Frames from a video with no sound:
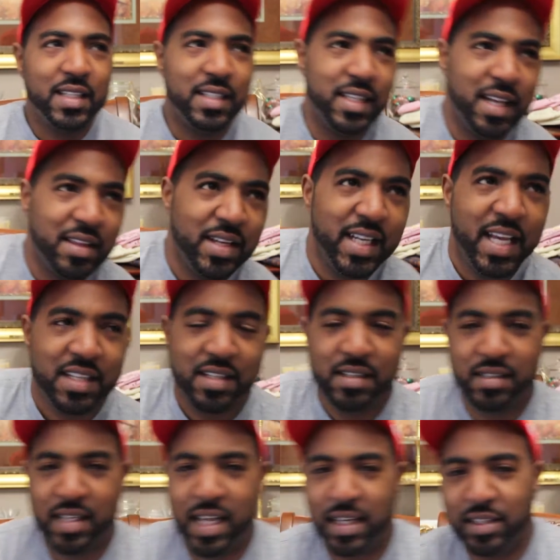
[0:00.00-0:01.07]
It's another election
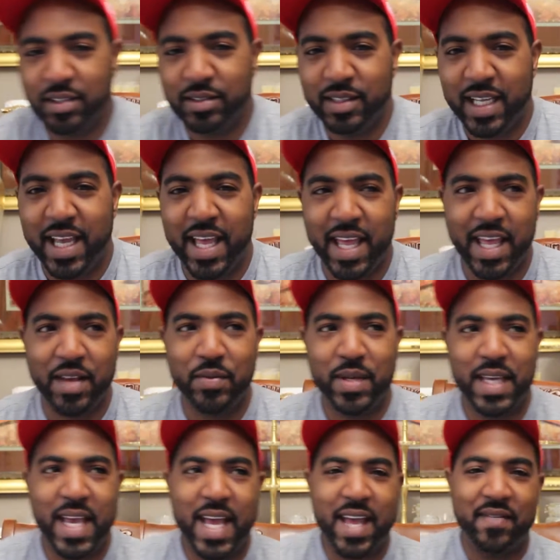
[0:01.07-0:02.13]
cycle, and
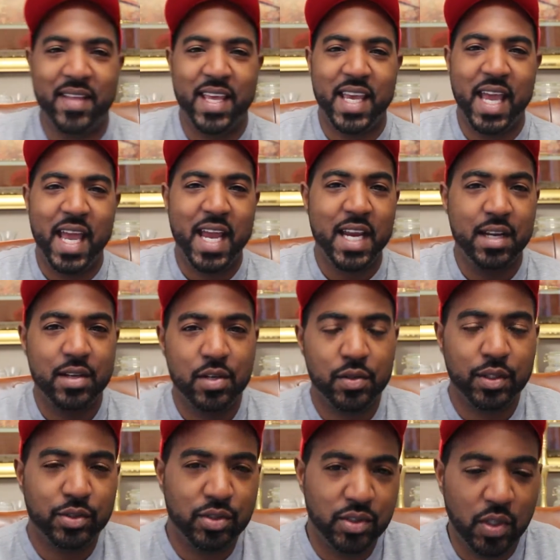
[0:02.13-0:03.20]
we have a
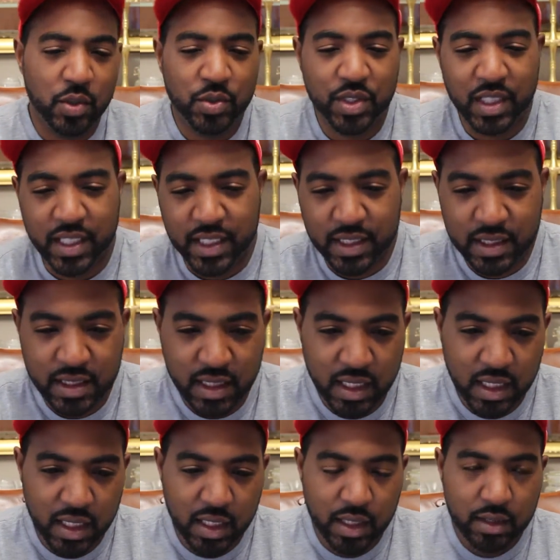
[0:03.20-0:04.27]
80-year-old socialist
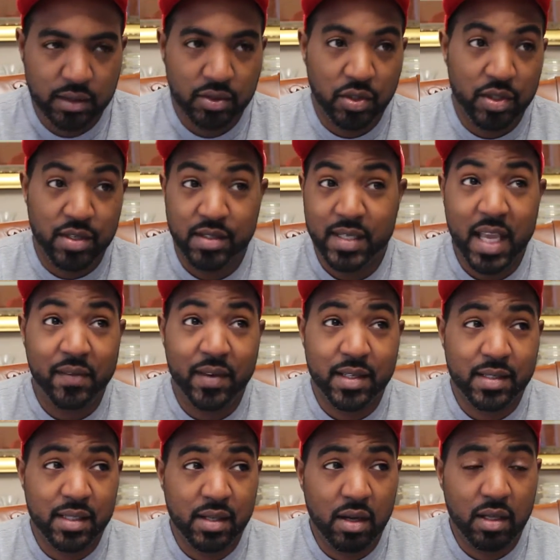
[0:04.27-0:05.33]
who's going to save
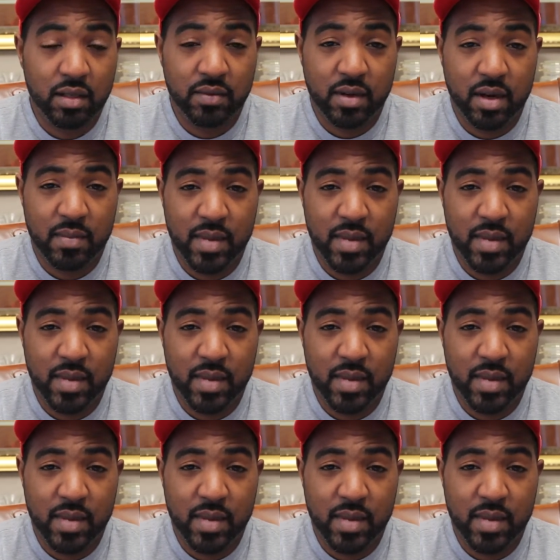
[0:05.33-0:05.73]
us in all of our